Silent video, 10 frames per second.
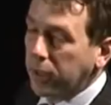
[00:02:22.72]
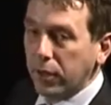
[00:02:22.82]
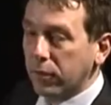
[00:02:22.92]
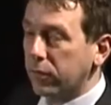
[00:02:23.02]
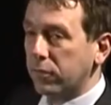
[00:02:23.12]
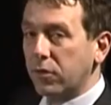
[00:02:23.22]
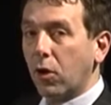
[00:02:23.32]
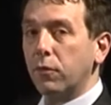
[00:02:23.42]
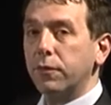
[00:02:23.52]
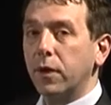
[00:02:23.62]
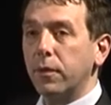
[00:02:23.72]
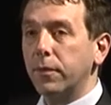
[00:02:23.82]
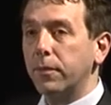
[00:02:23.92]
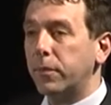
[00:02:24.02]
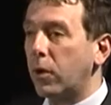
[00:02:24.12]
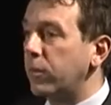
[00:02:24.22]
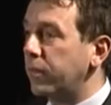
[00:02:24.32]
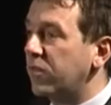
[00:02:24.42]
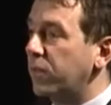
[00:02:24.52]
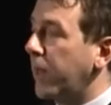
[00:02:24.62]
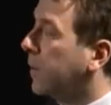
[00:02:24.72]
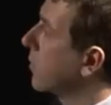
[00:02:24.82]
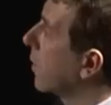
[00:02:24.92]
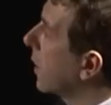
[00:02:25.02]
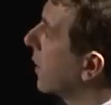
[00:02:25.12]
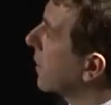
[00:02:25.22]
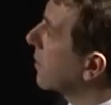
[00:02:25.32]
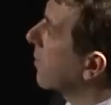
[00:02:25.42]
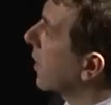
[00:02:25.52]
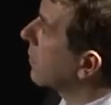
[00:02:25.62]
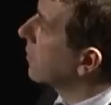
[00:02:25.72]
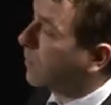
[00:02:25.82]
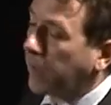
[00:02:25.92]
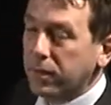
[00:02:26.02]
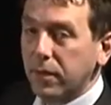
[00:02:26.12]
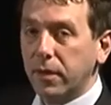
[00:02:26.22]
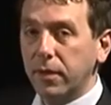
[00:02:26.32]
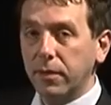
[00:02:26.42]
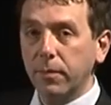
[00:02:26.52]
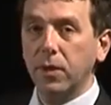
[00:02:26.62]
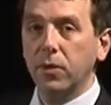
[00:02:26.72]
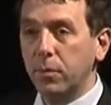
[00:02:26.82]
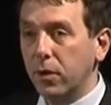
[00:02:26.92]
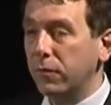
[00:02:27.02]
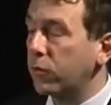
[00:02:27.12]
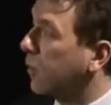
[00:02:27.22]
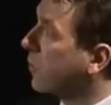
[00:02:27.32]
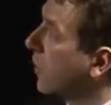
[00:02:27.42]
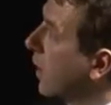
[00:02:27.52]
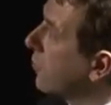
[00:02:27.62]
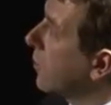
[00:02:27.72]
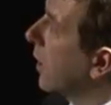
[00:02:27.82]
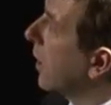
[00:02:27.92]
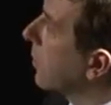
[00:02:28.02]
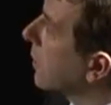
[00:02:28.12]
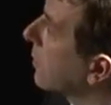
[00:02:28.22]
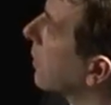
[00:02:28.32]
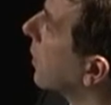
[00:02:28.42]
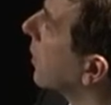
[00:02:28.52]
He also solved the problem of spin as well, and antimatter, and basically the building block of quantum electrodynamics.